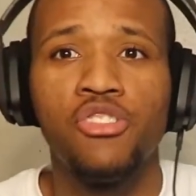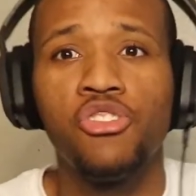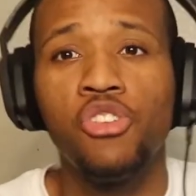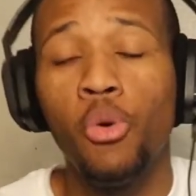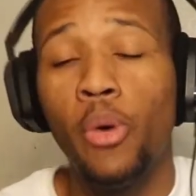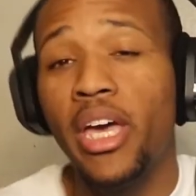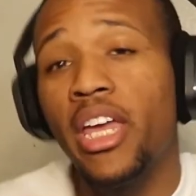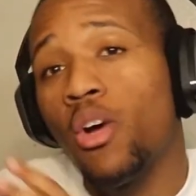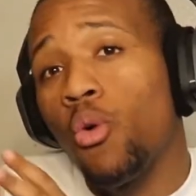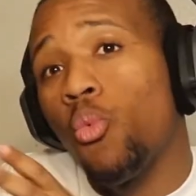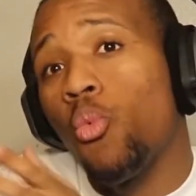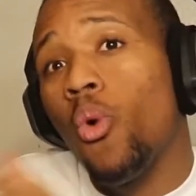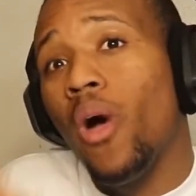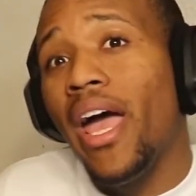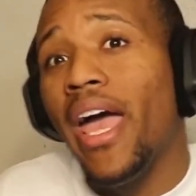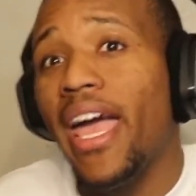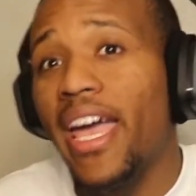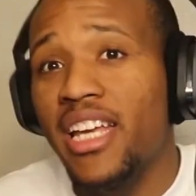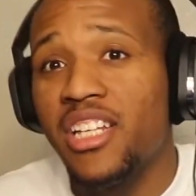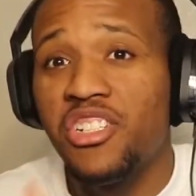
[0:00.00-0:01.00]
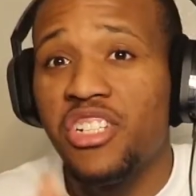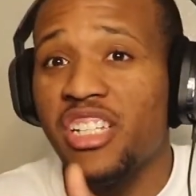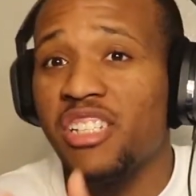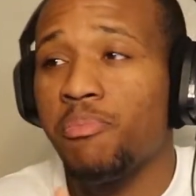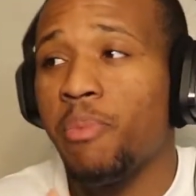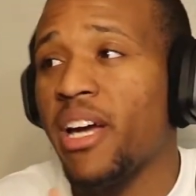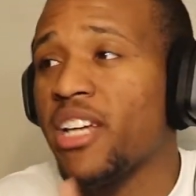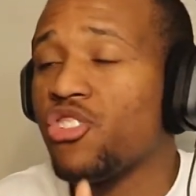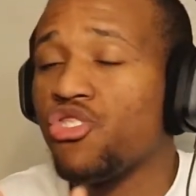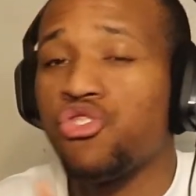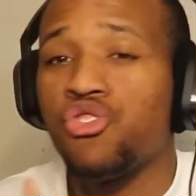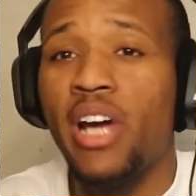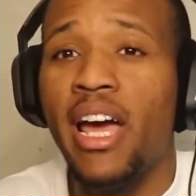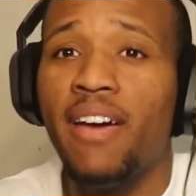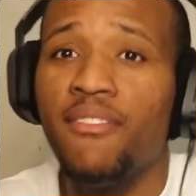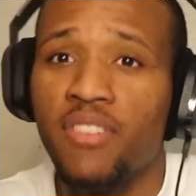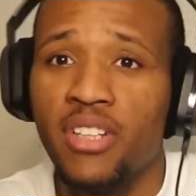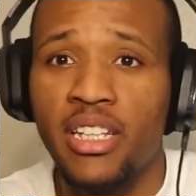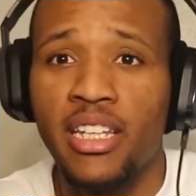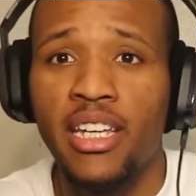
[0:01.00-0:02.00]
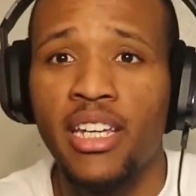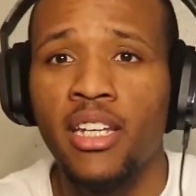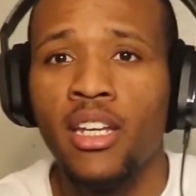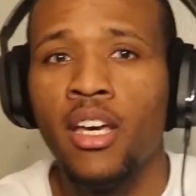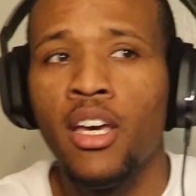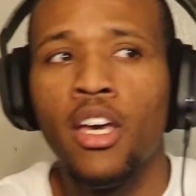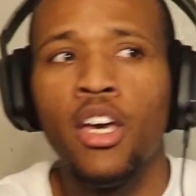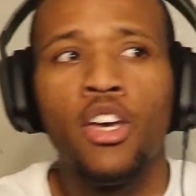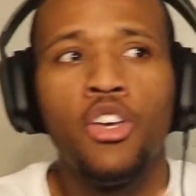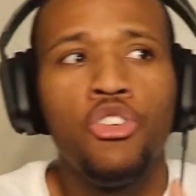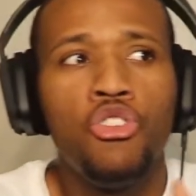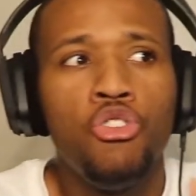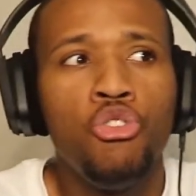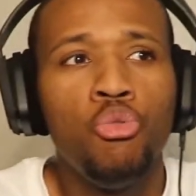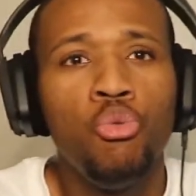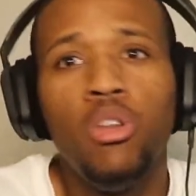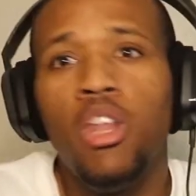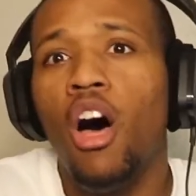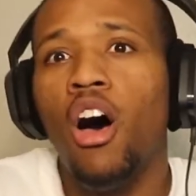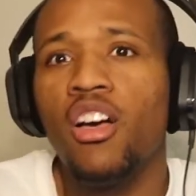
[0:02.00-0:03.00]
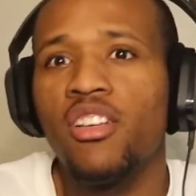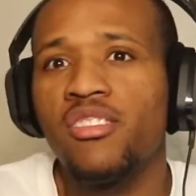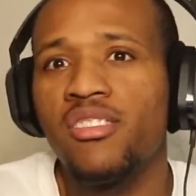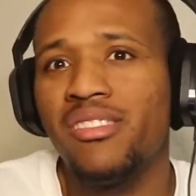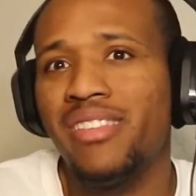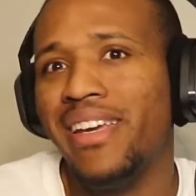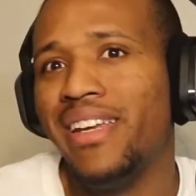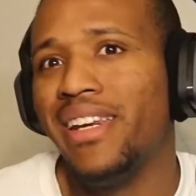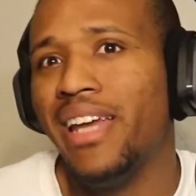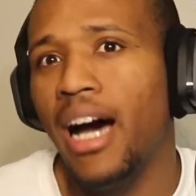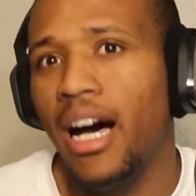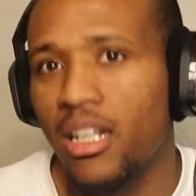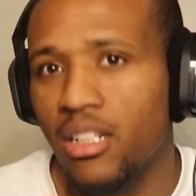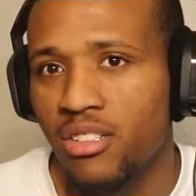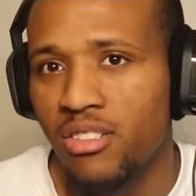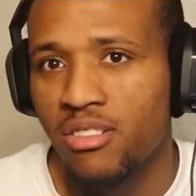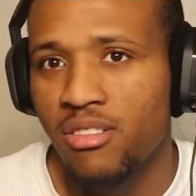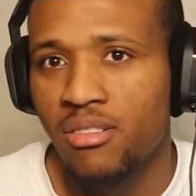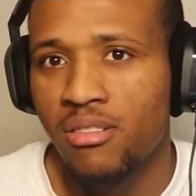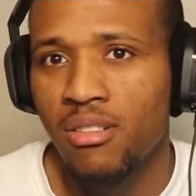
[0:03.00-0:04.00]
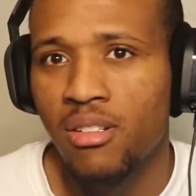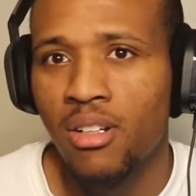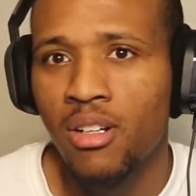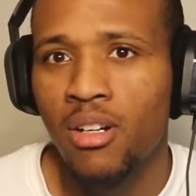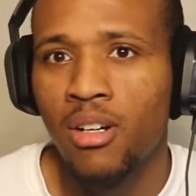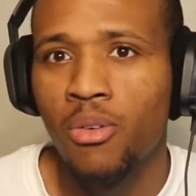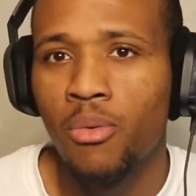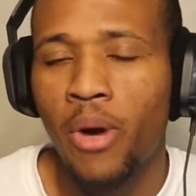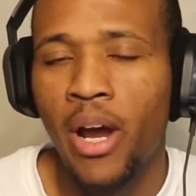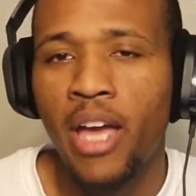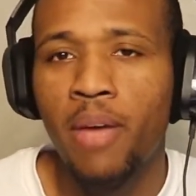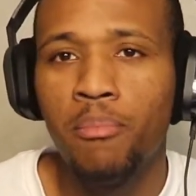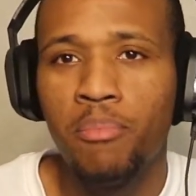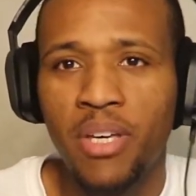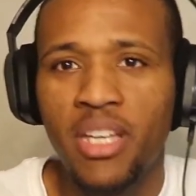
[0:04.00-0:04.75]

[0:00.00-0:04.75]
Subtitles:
So in a way, just by traveling, you lost $10, right?